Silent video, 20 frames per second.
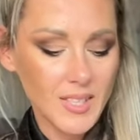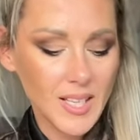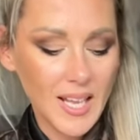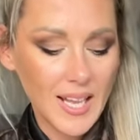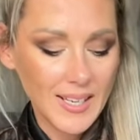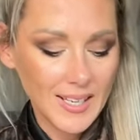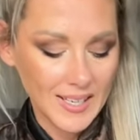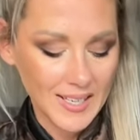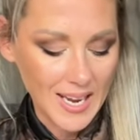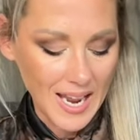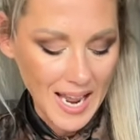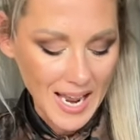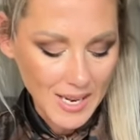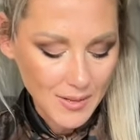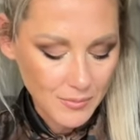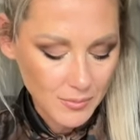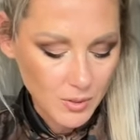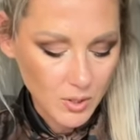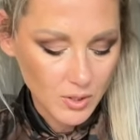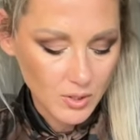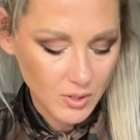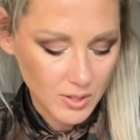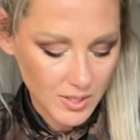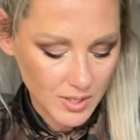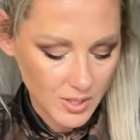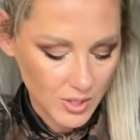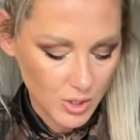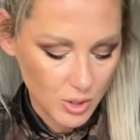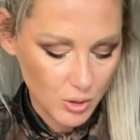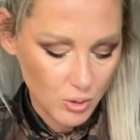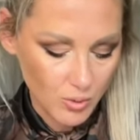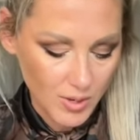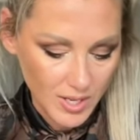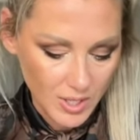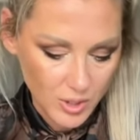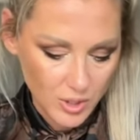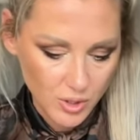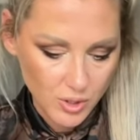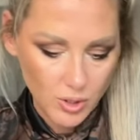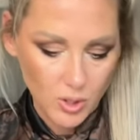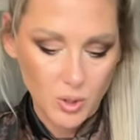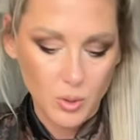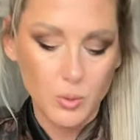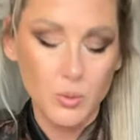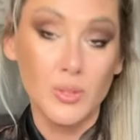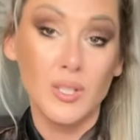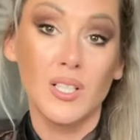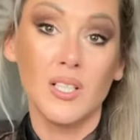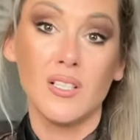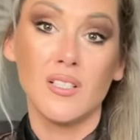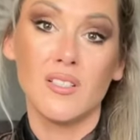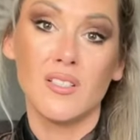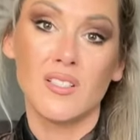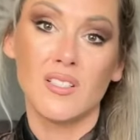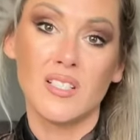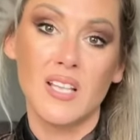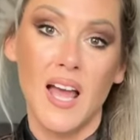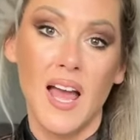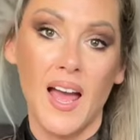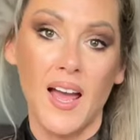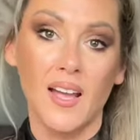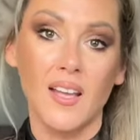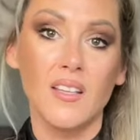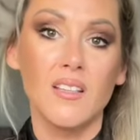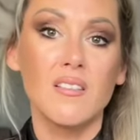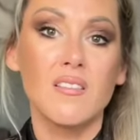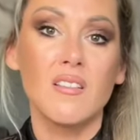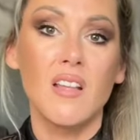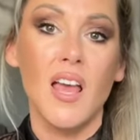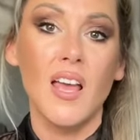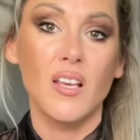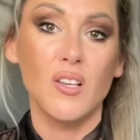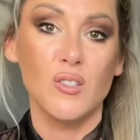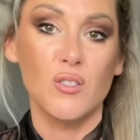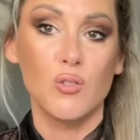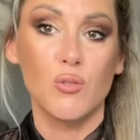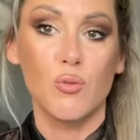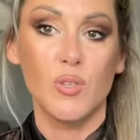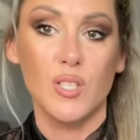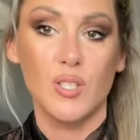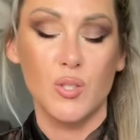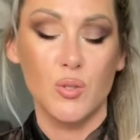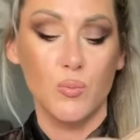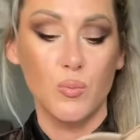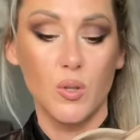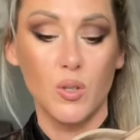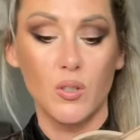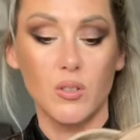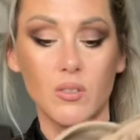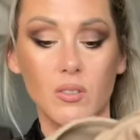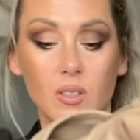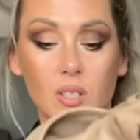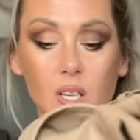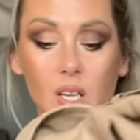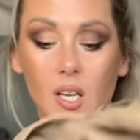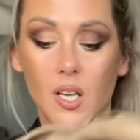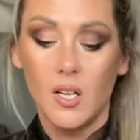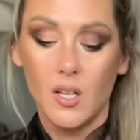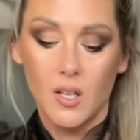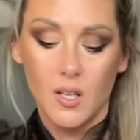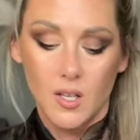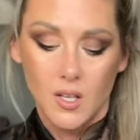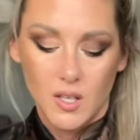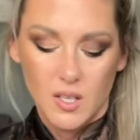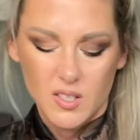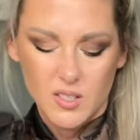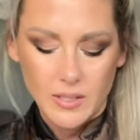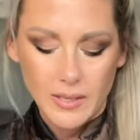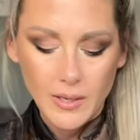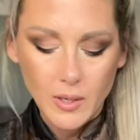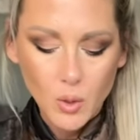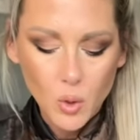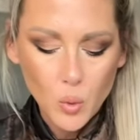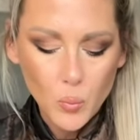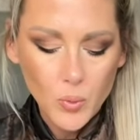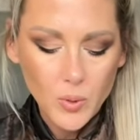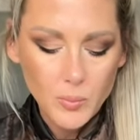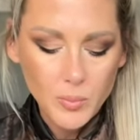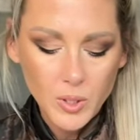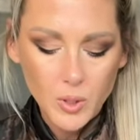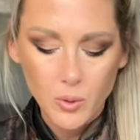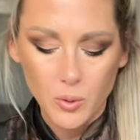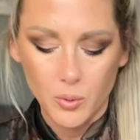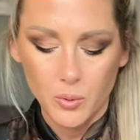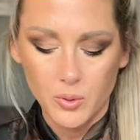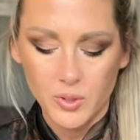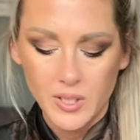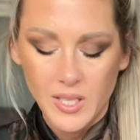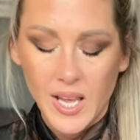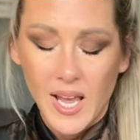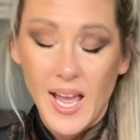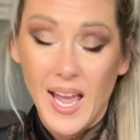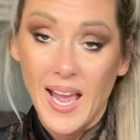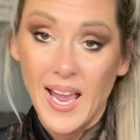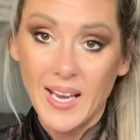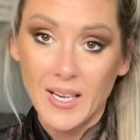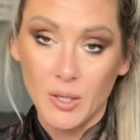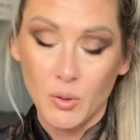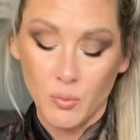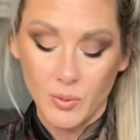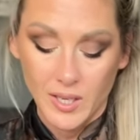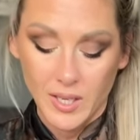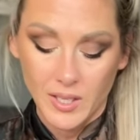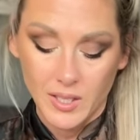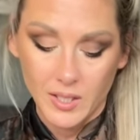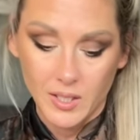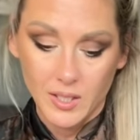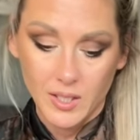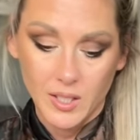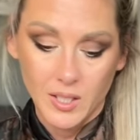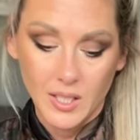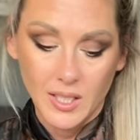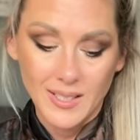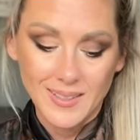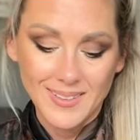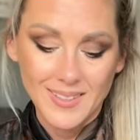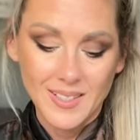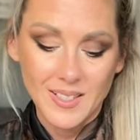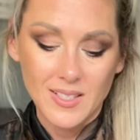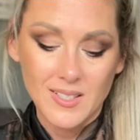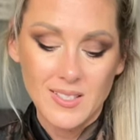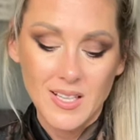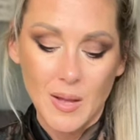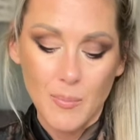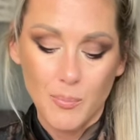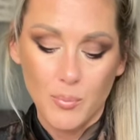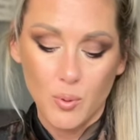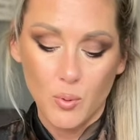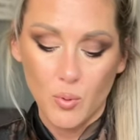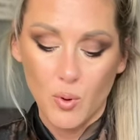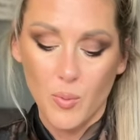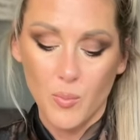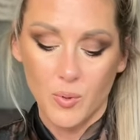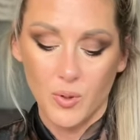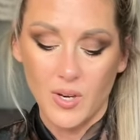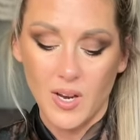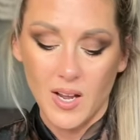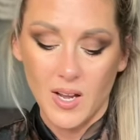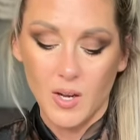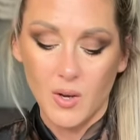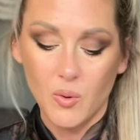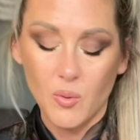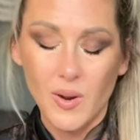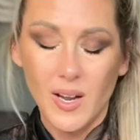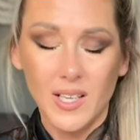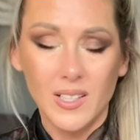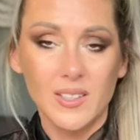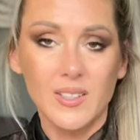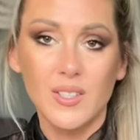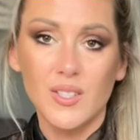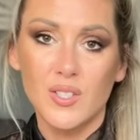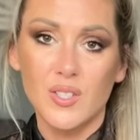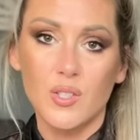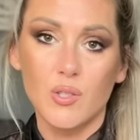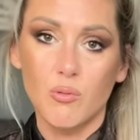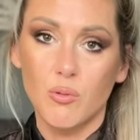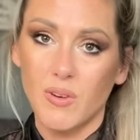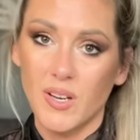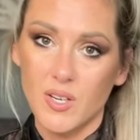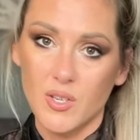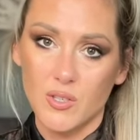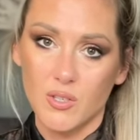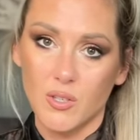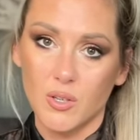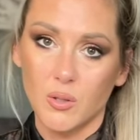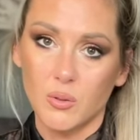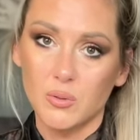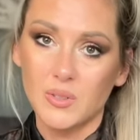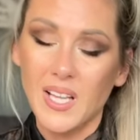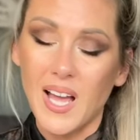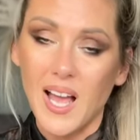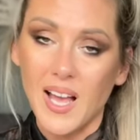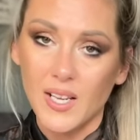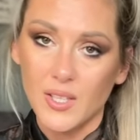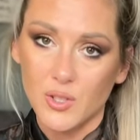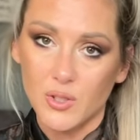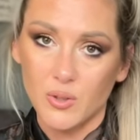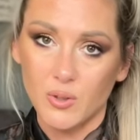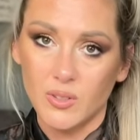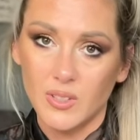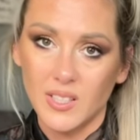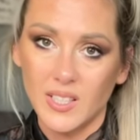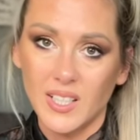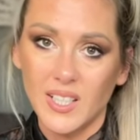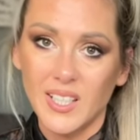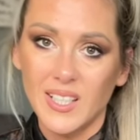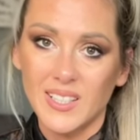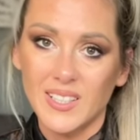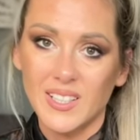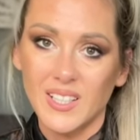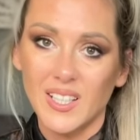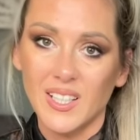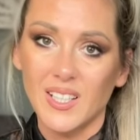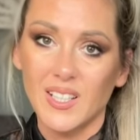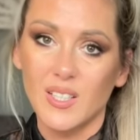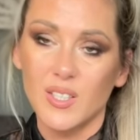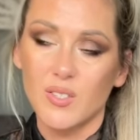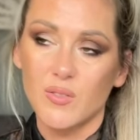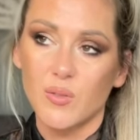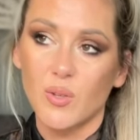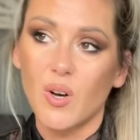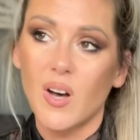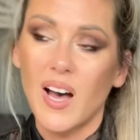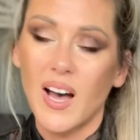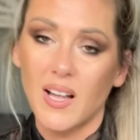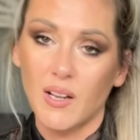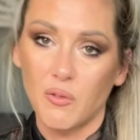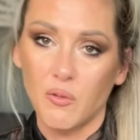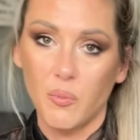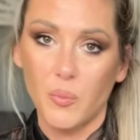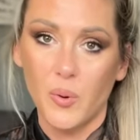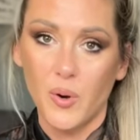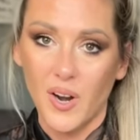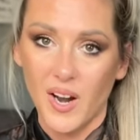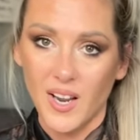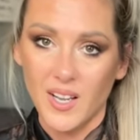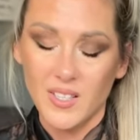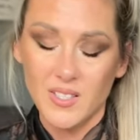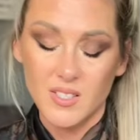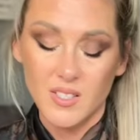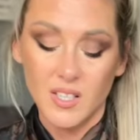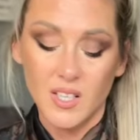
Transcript: And I've got this trench coat in size extra small. So I hope it'll be good. Anyway, it is a promo now, and this trench coat, actually, it is for half price.